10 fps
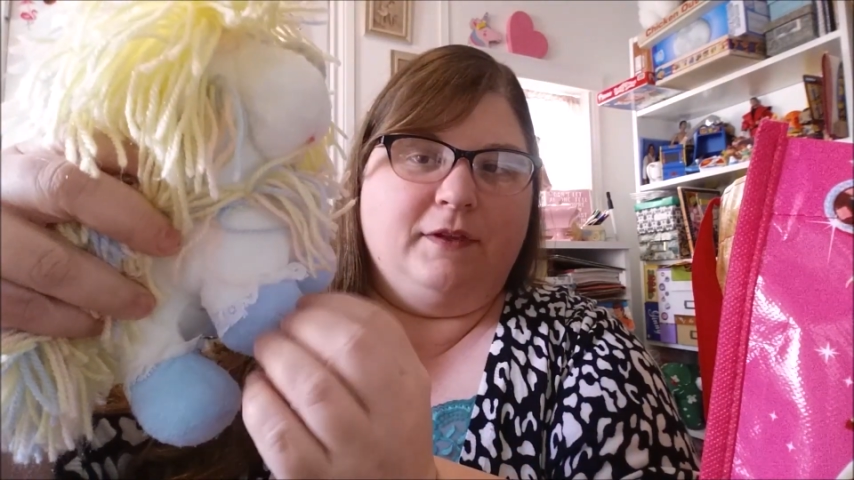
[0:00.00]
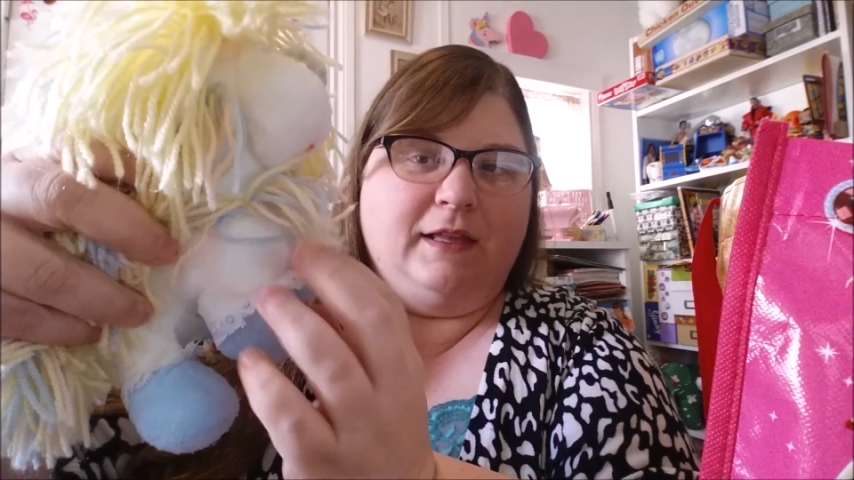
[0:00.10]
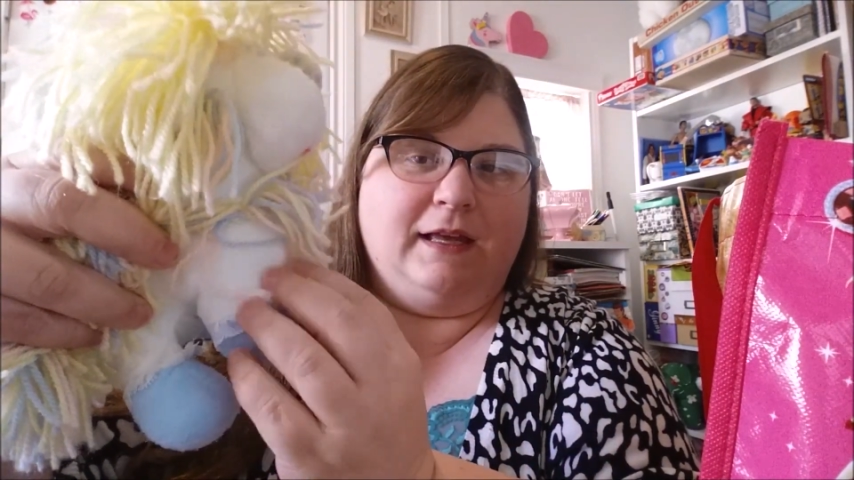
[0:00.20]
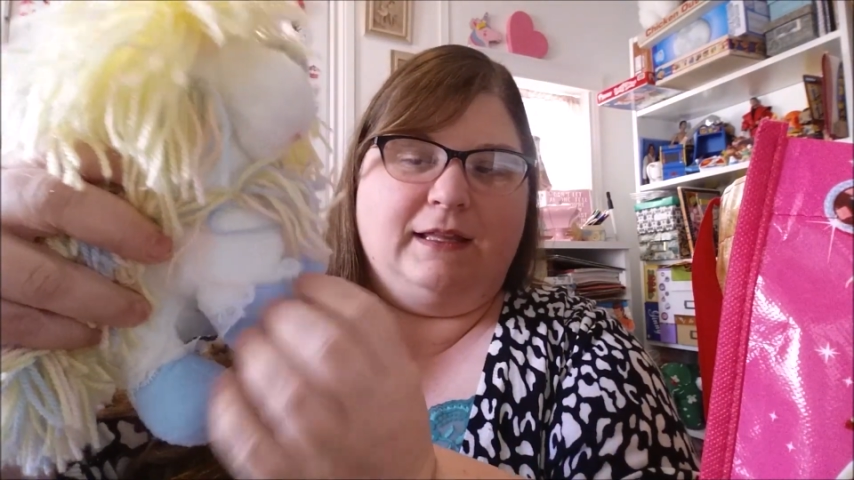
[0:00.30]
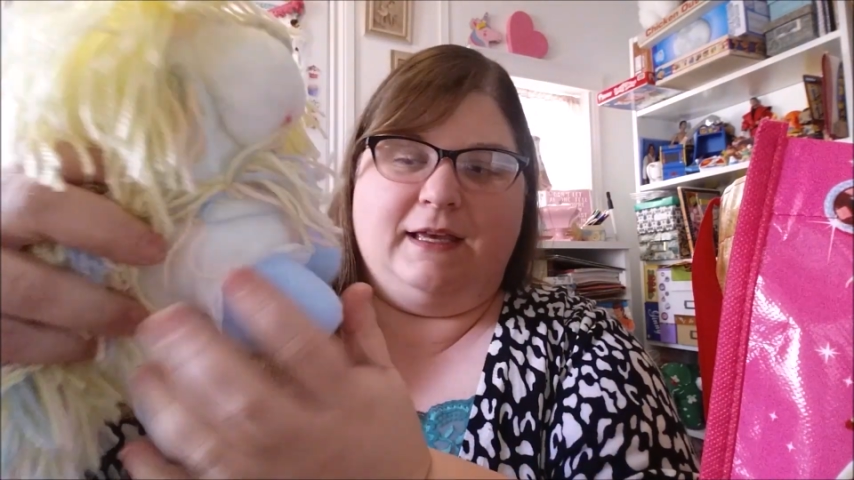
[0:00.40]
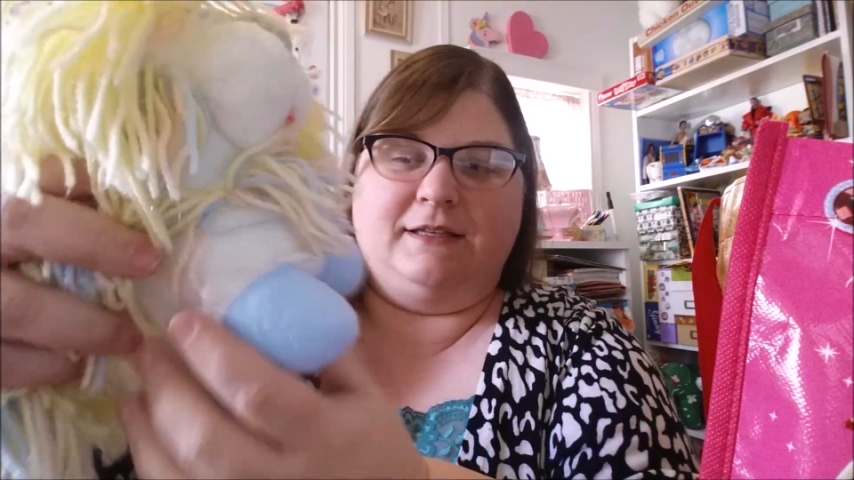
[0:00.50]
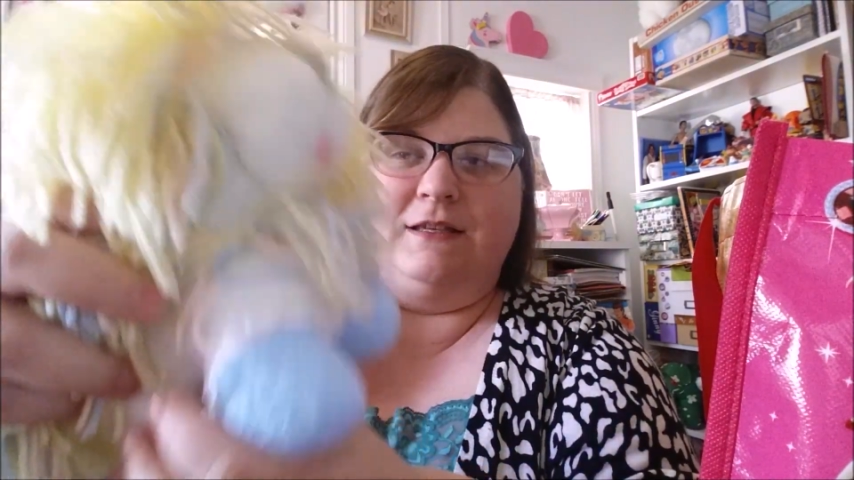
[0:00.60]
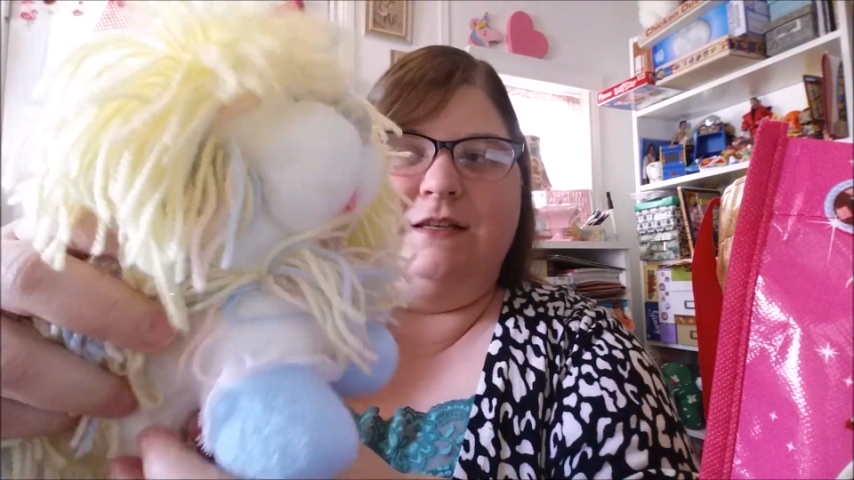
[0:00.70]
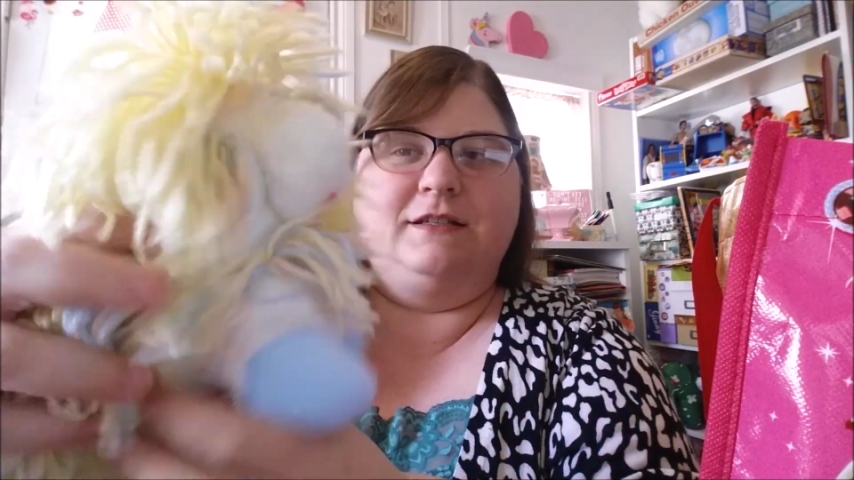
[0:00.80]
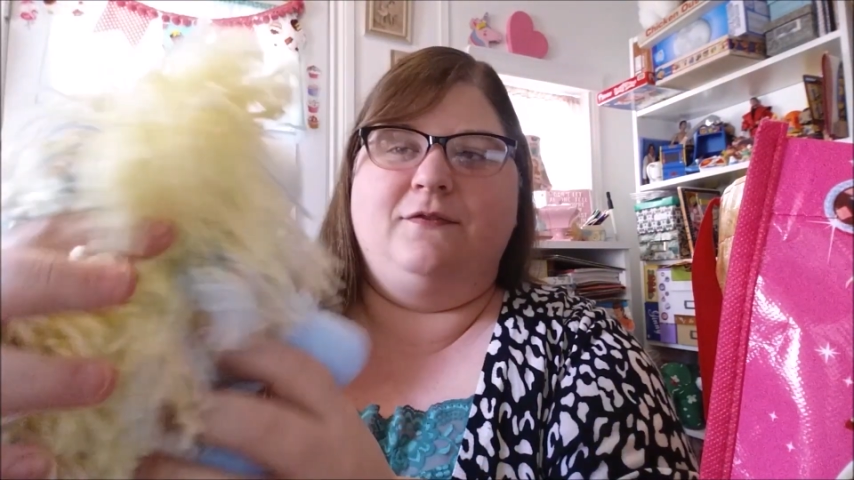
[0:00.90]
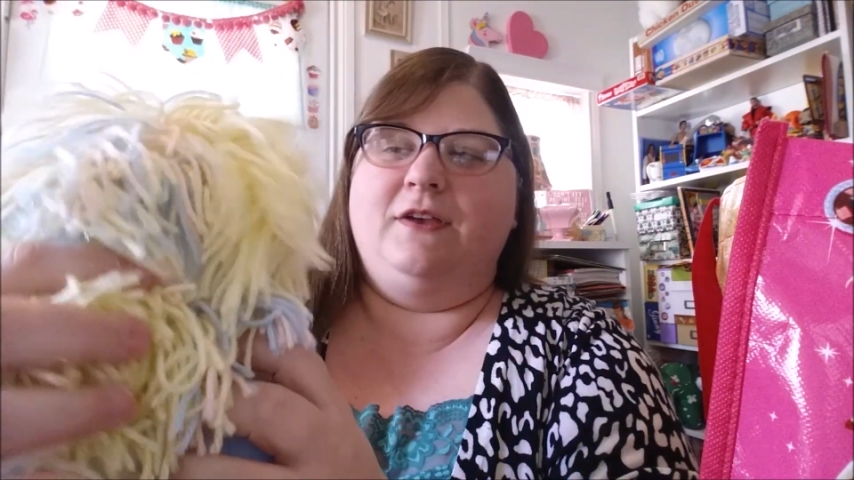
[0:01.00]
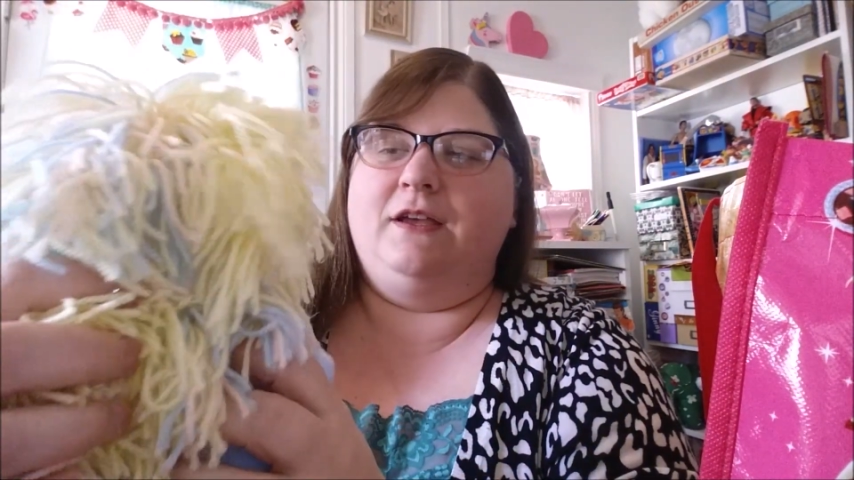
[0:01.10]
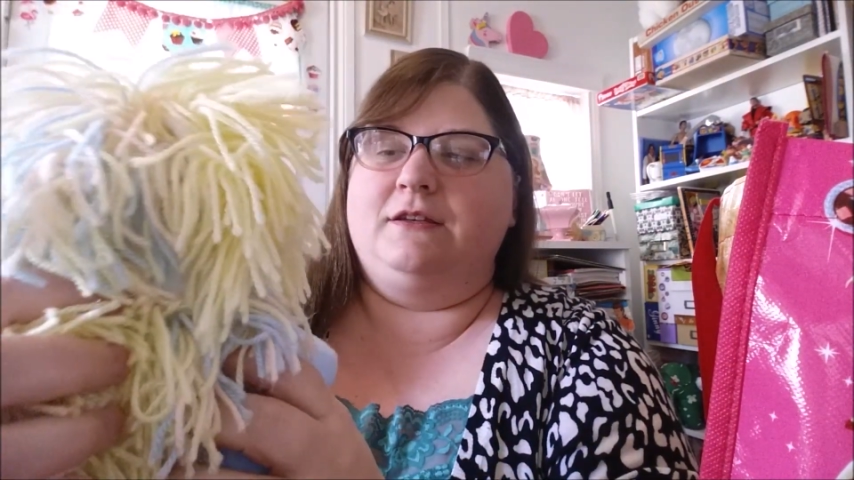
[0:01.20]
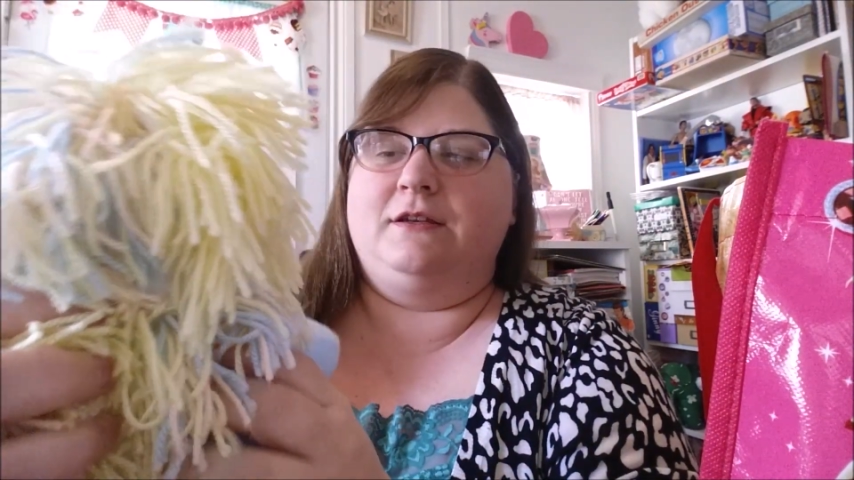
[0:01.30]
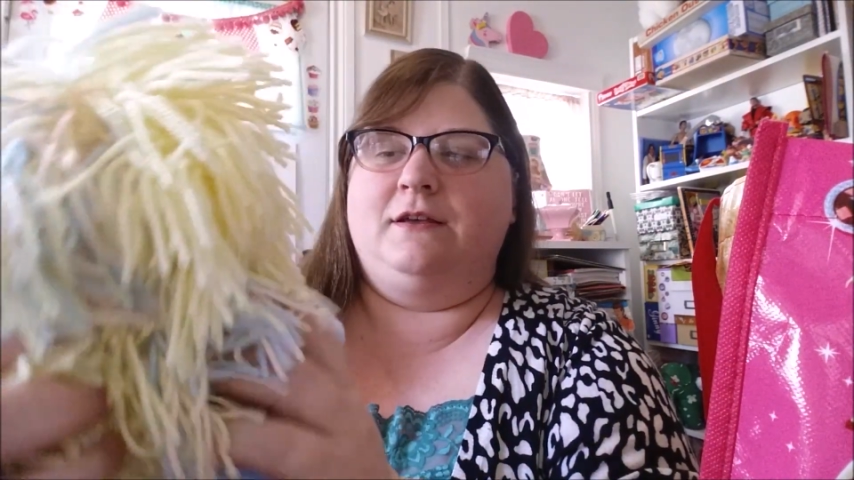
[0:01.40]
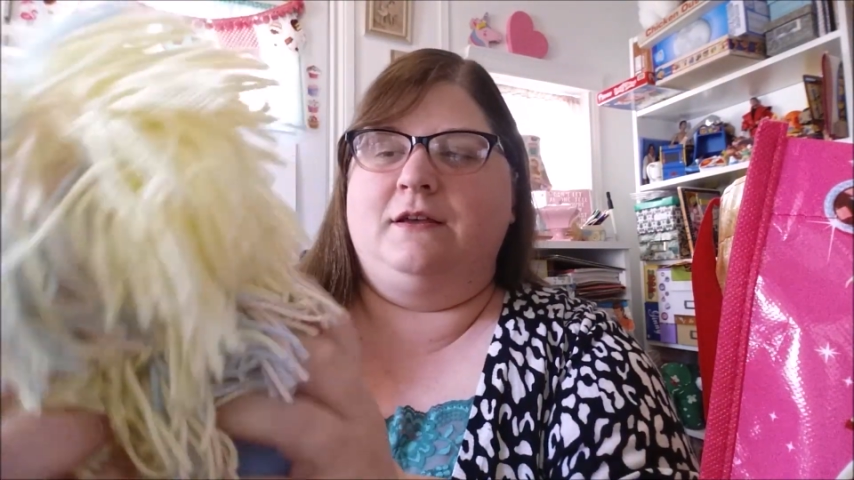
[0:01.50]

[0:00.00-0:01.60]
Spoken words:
like lace on his feet,